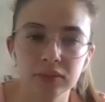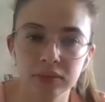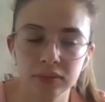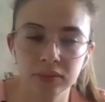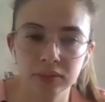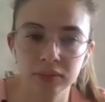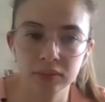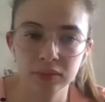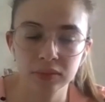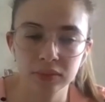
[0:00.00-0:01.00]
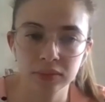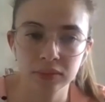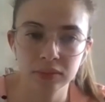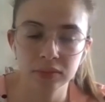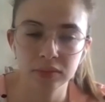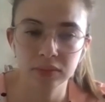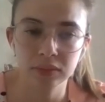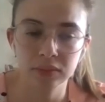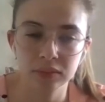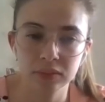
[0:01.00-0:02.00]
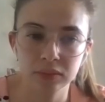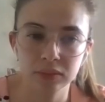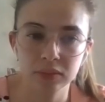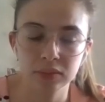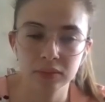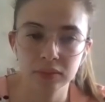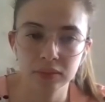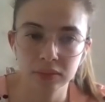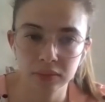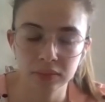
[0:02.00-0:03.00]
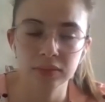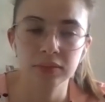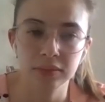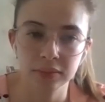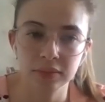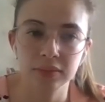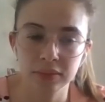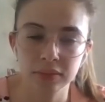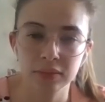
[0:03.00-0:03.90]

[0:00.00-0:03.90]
(silent)